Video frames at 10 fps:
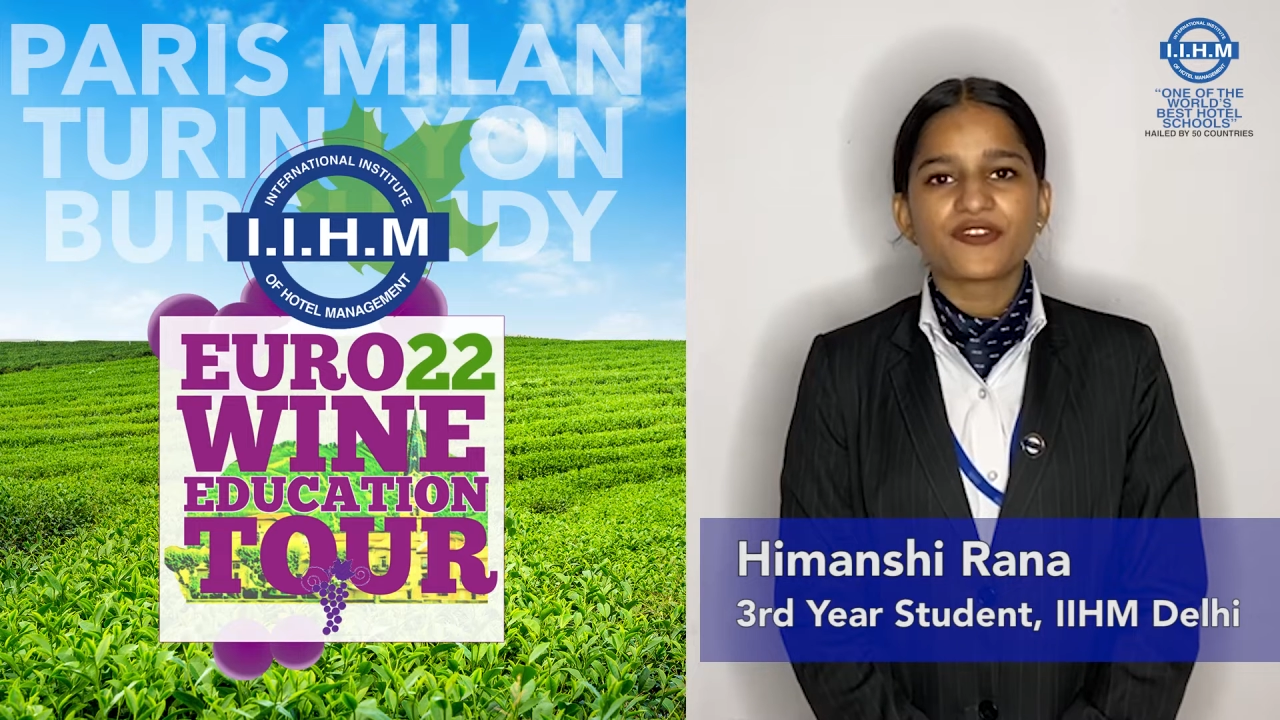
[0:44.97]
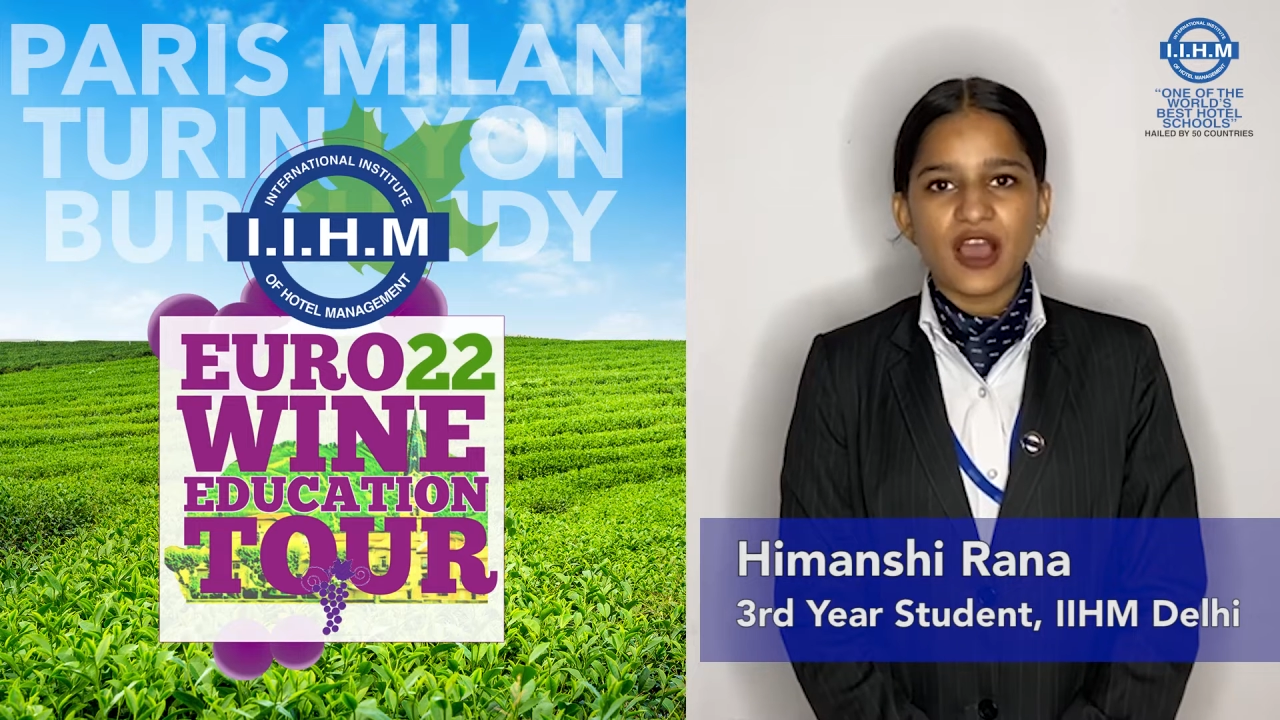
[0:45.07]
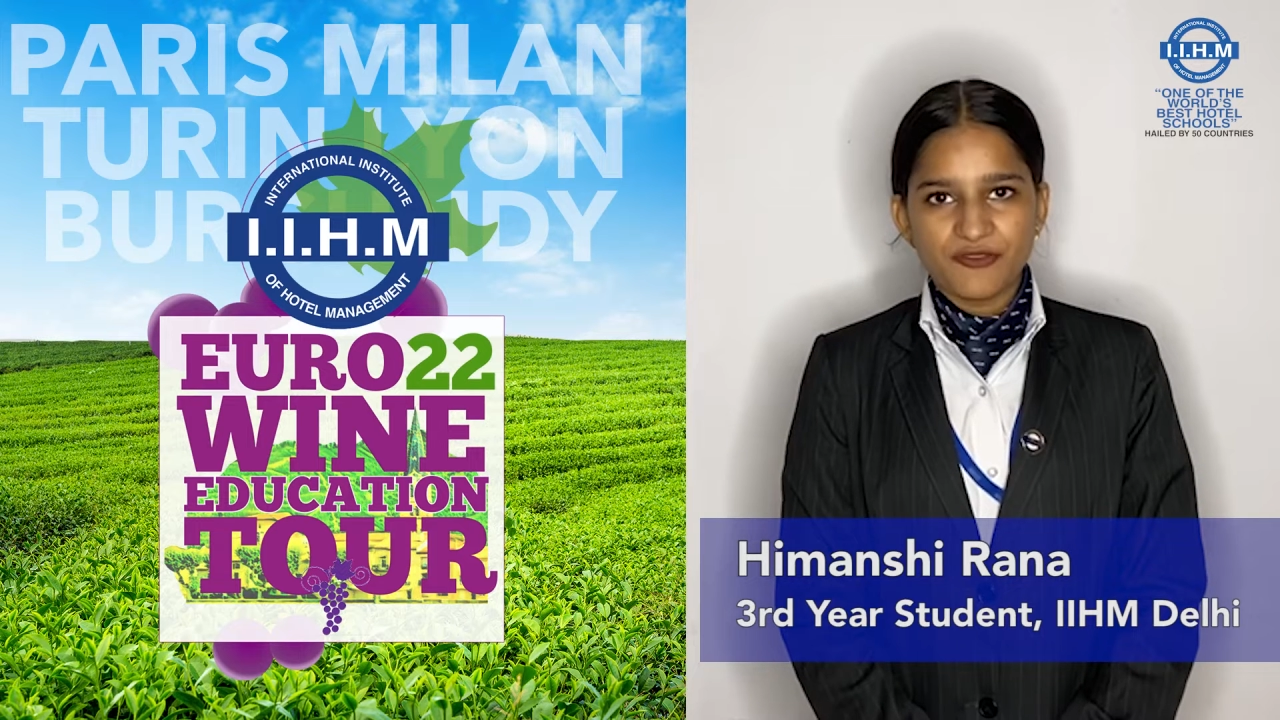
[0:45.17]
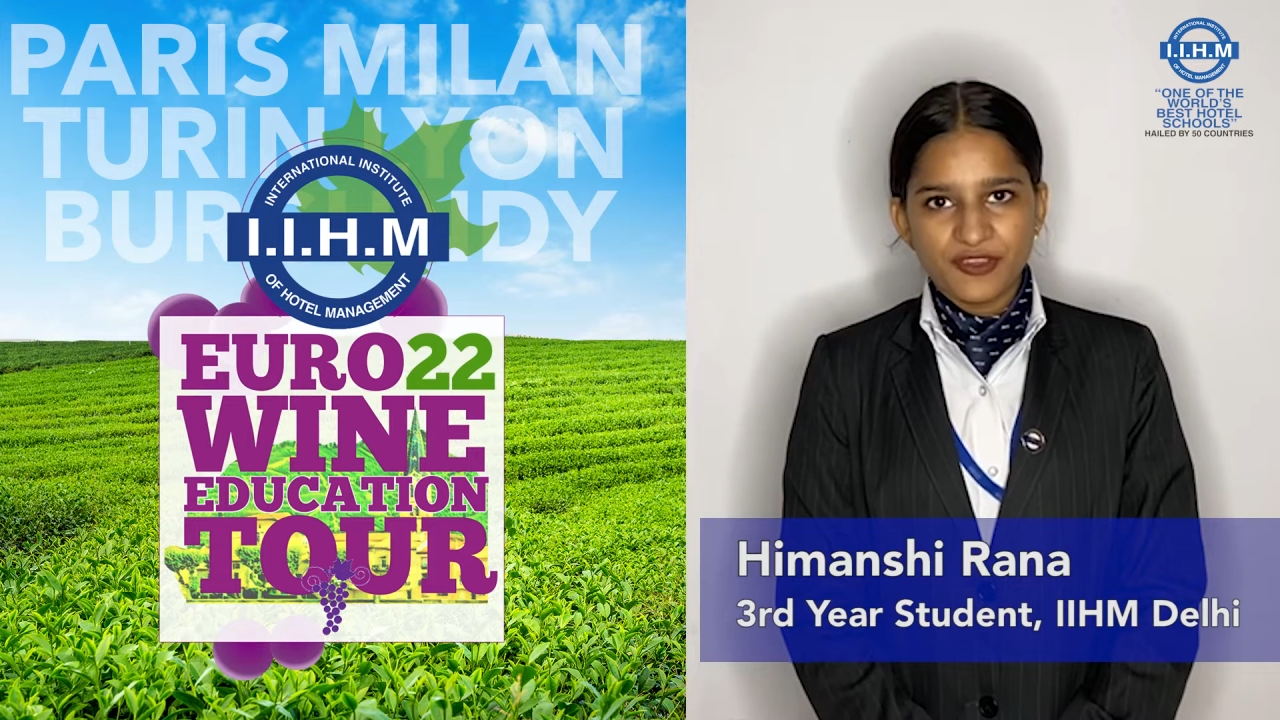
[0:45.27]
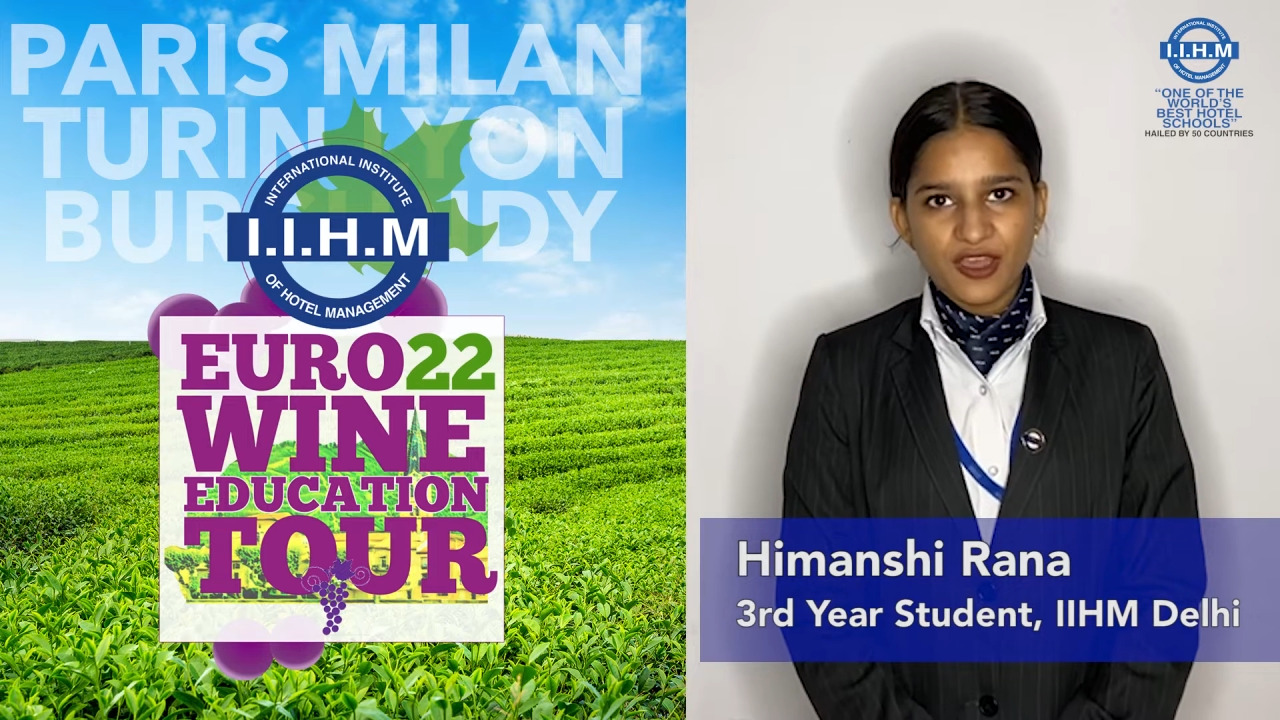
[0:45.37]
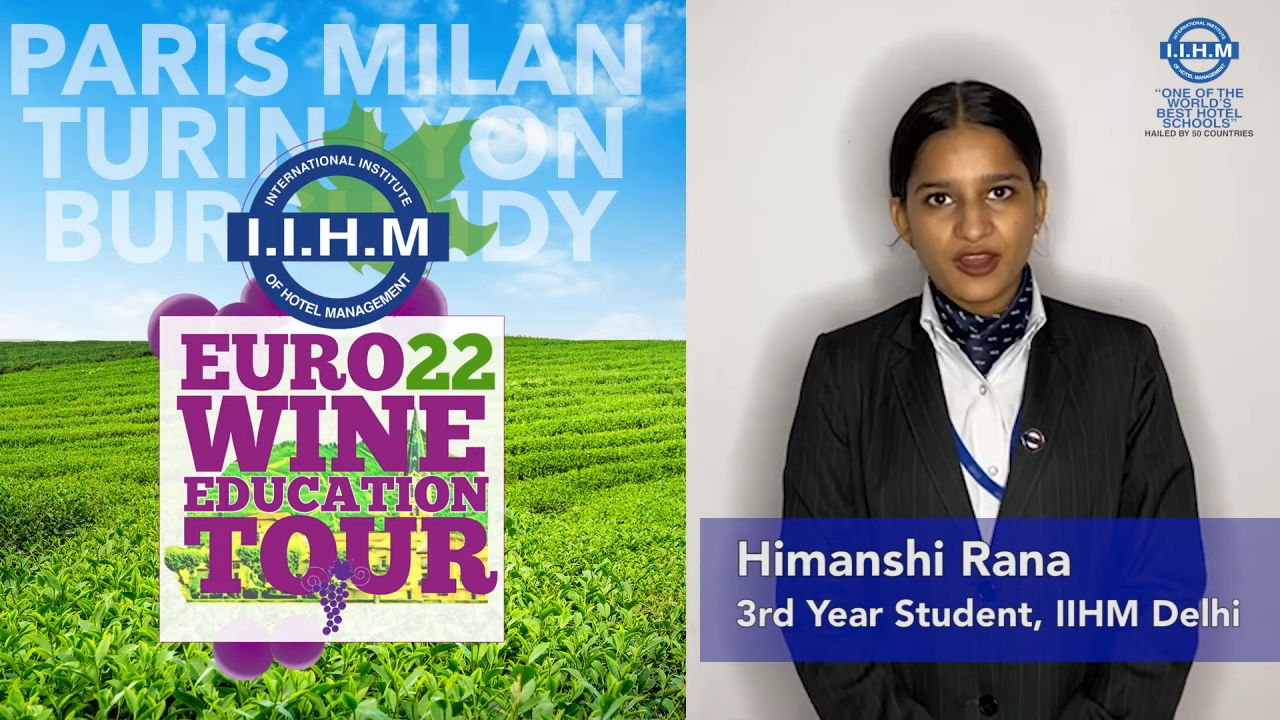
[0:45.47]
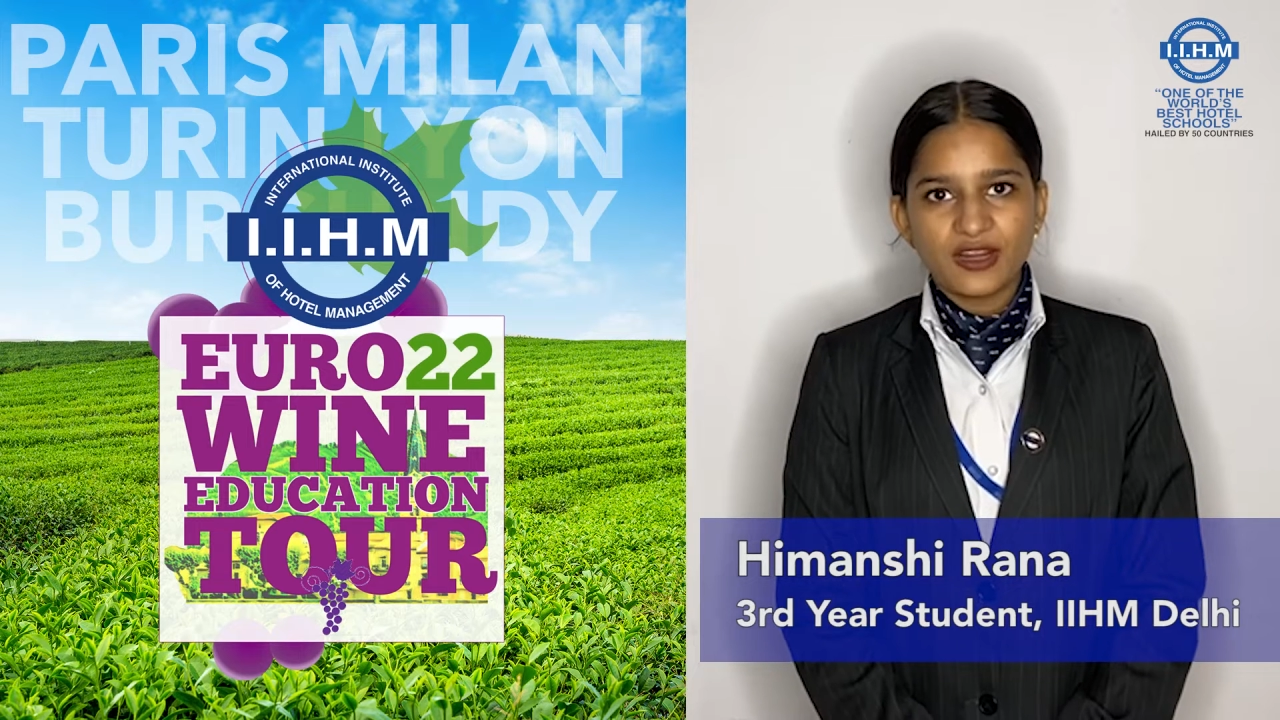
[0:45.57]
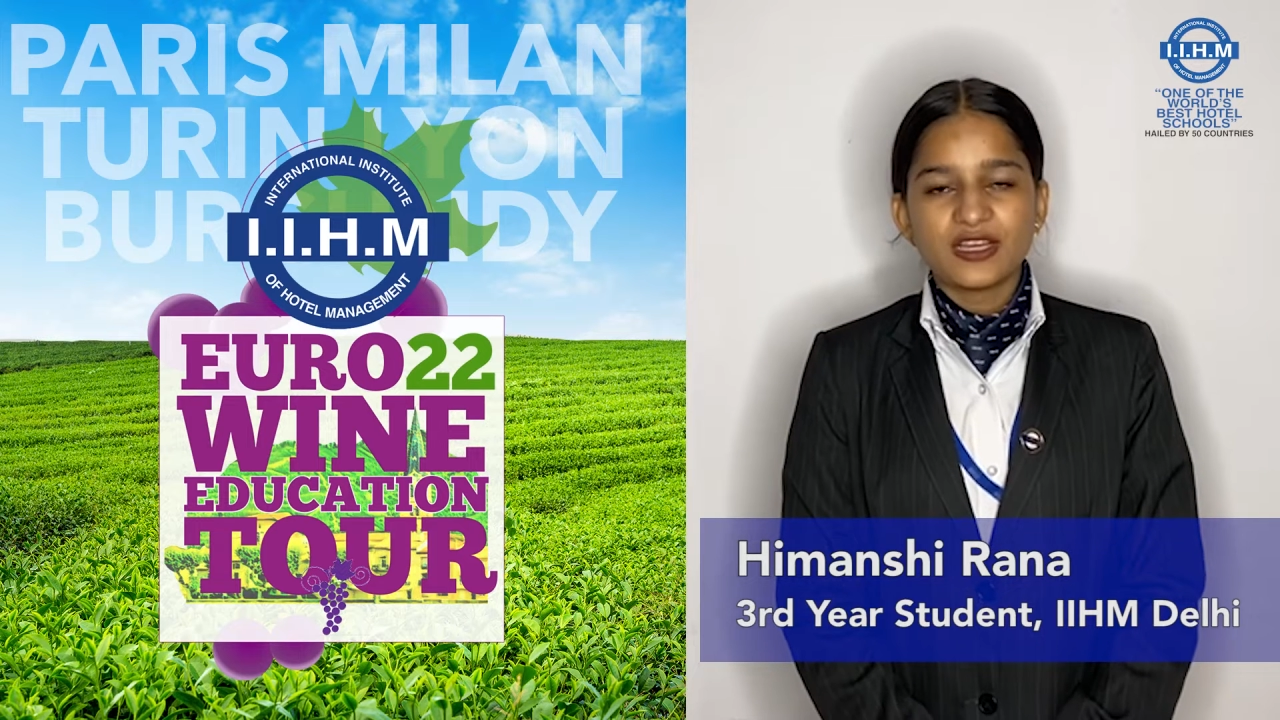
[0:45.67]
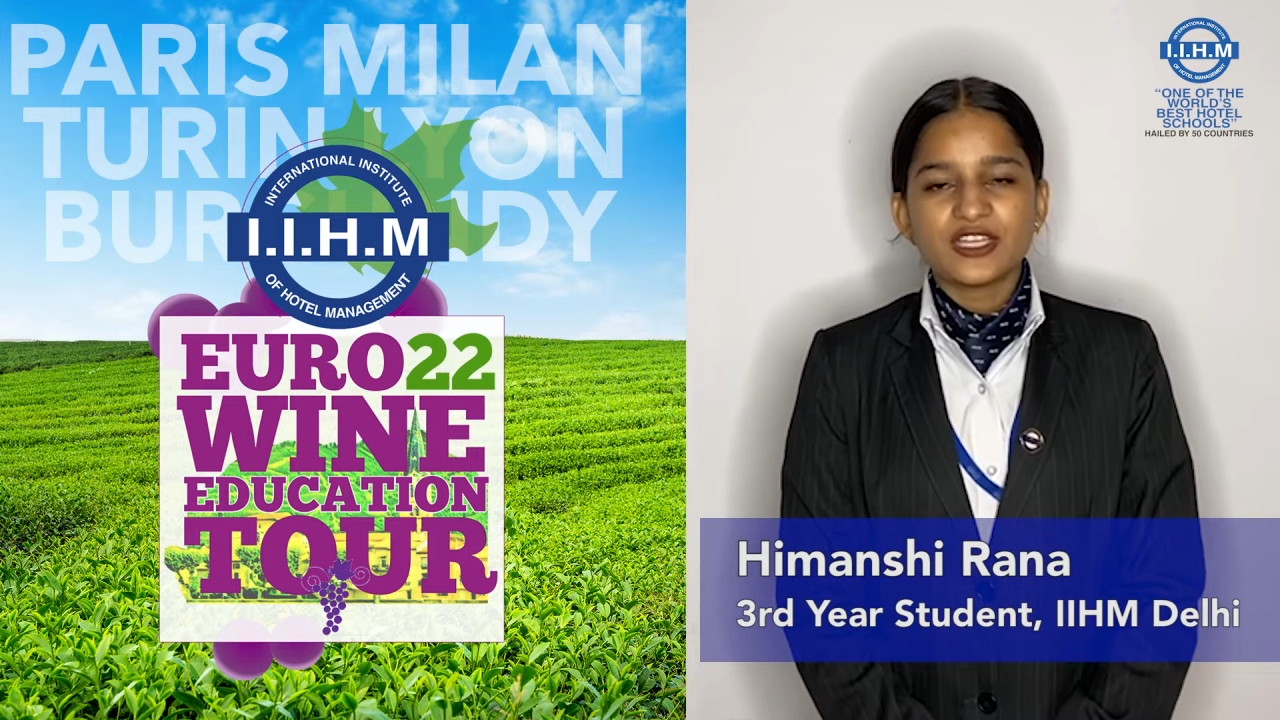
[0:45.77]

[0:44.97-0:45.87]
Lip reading: caviar,